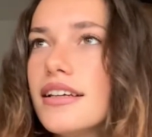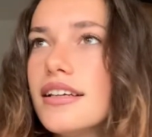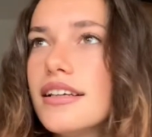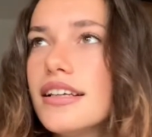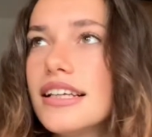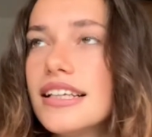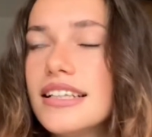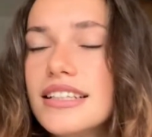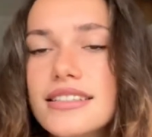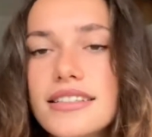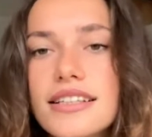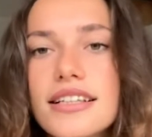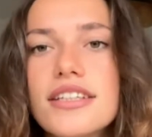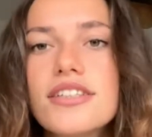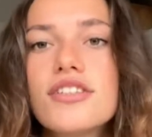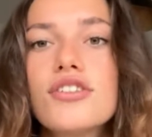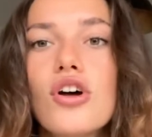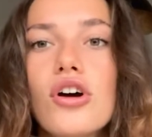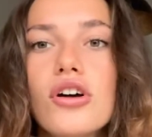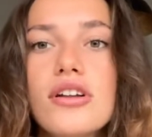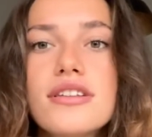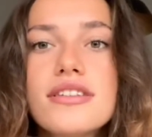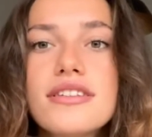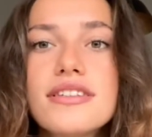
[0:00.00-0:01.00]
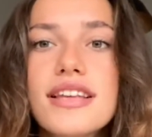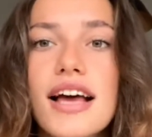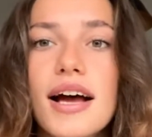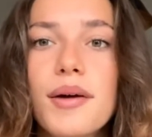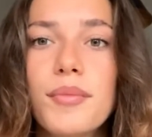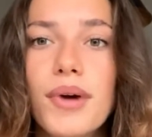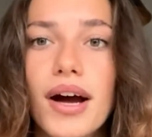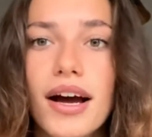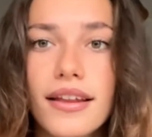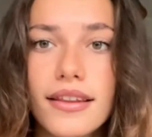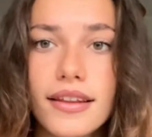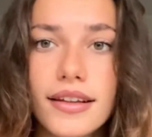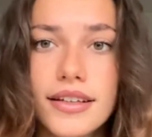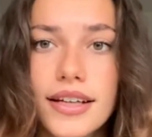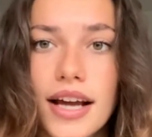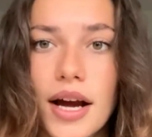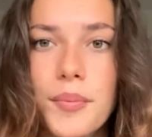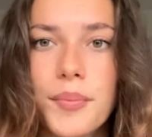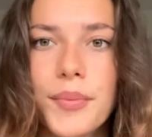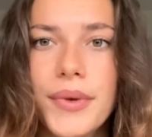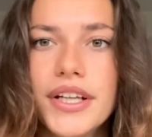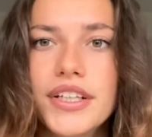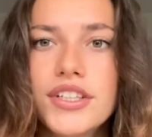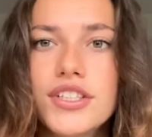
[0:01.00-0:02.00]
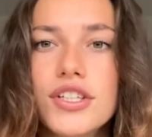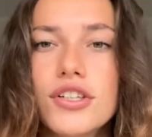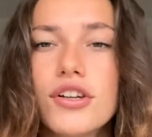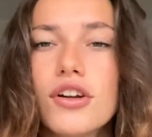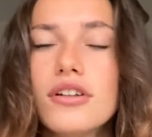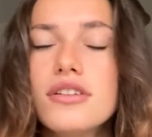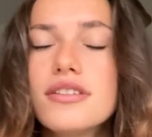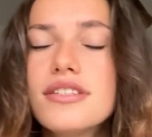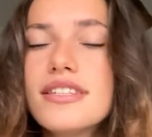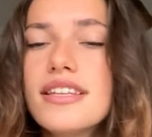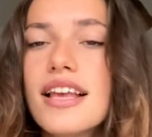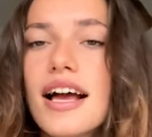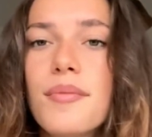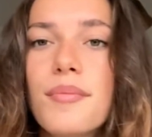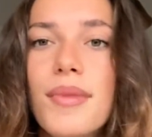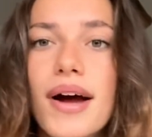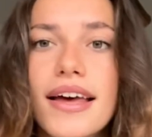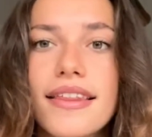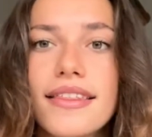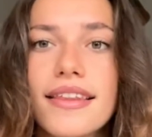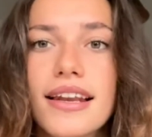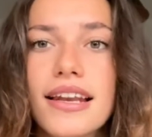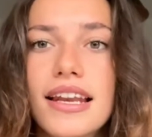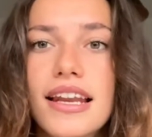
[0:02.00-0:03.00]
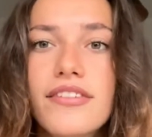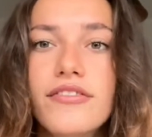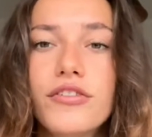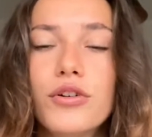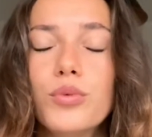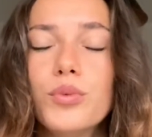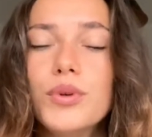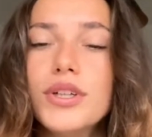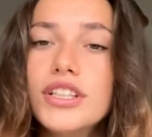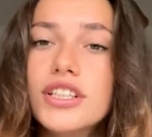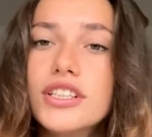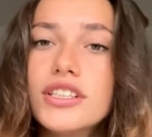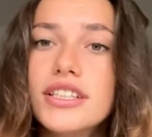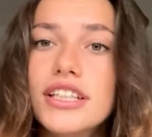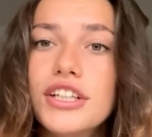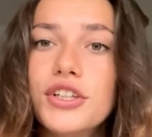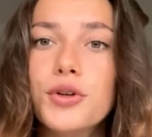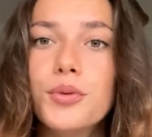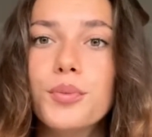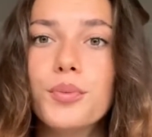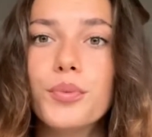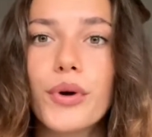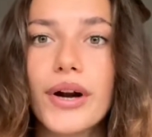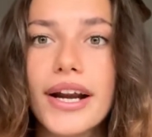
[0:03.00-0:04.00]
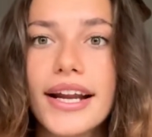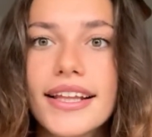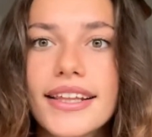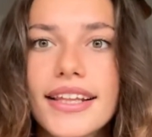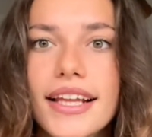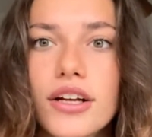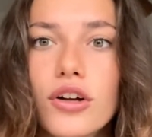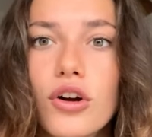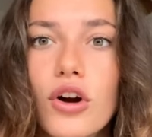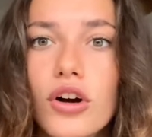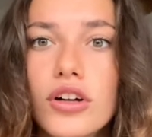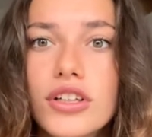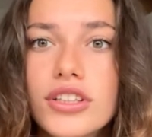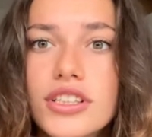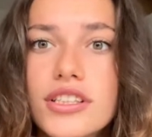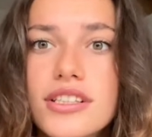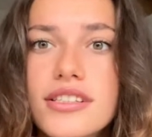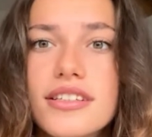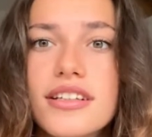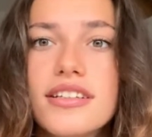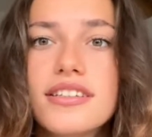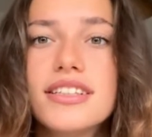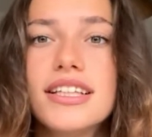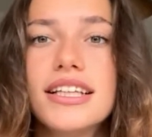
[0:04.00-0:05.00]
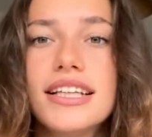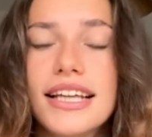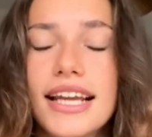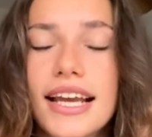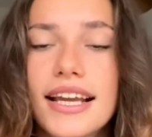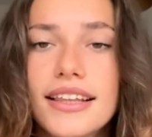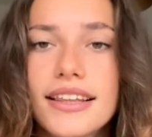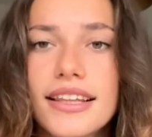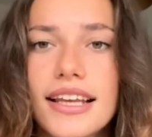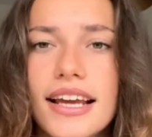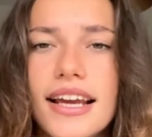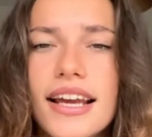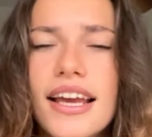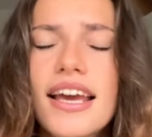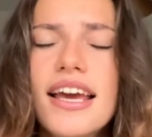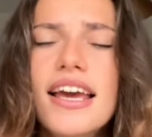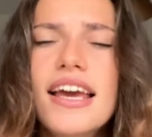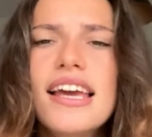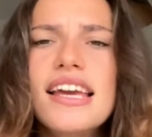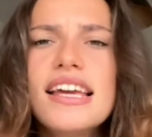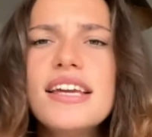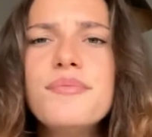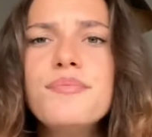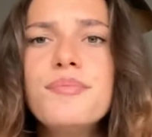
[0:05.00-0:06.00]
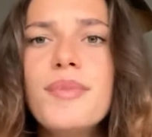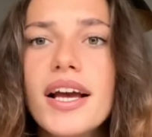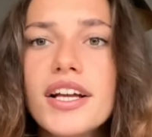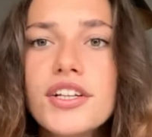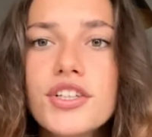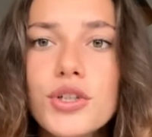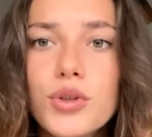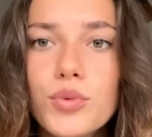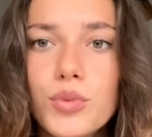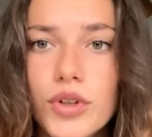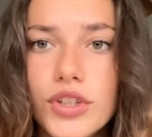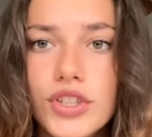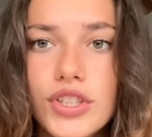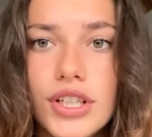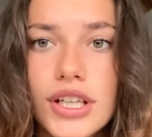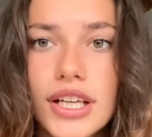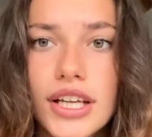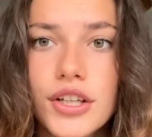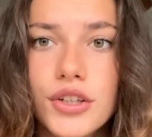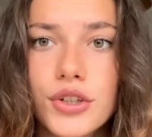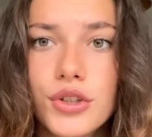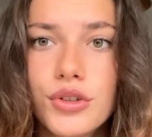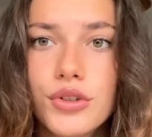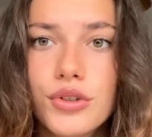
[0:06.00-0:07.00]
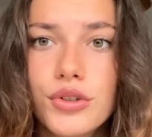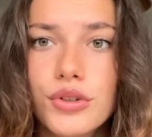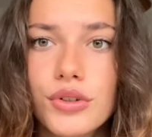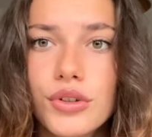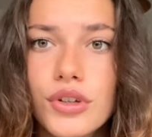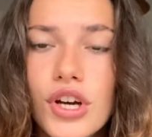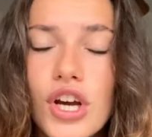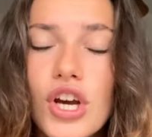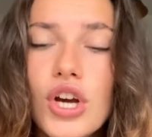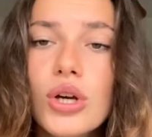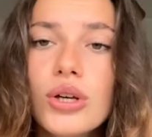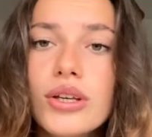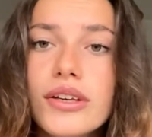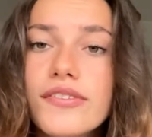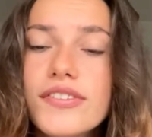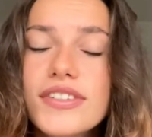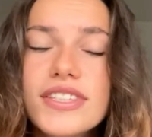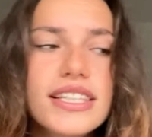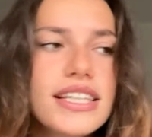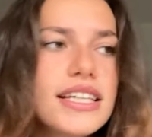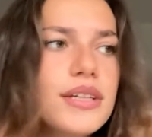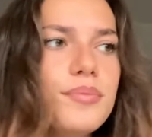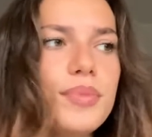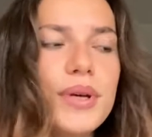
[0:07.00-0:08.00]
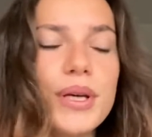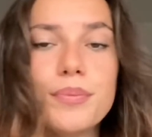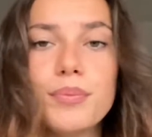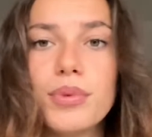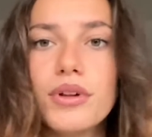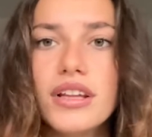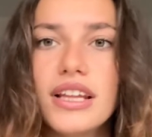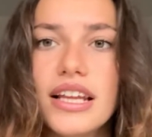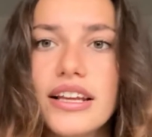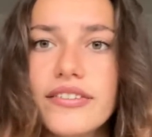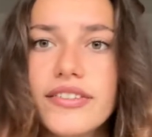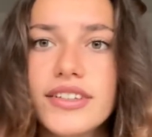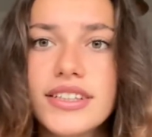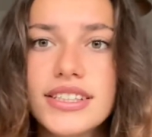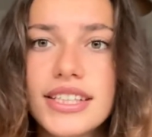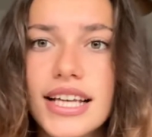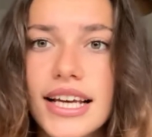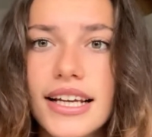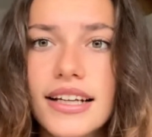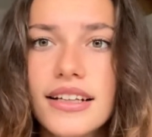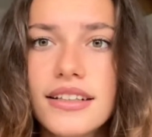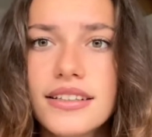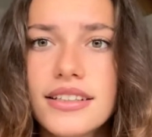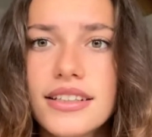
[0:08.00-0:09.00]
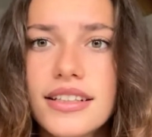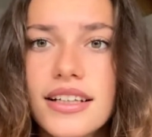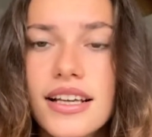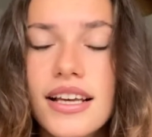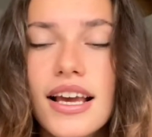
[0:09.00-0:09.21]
exist on some other dimension, on some other level. We just need to break that consciousness and get there. Imagine what you can do. You've seen people levitate.